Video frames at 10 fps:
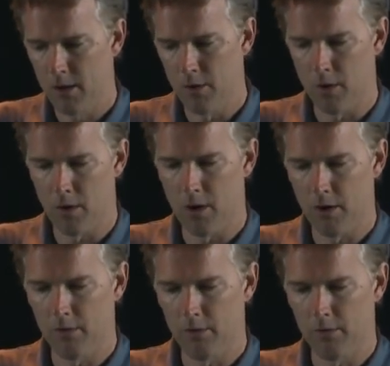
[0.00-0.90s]
your
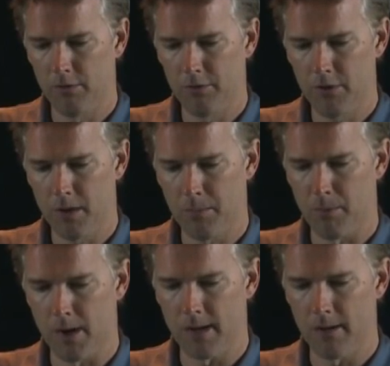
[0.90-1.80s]
circuit
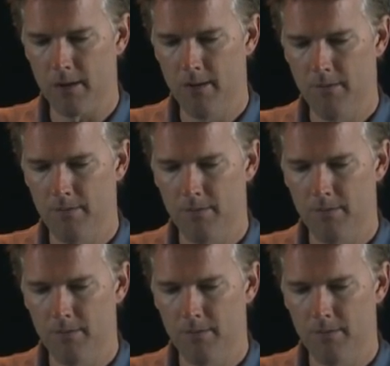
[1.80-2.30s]
breaker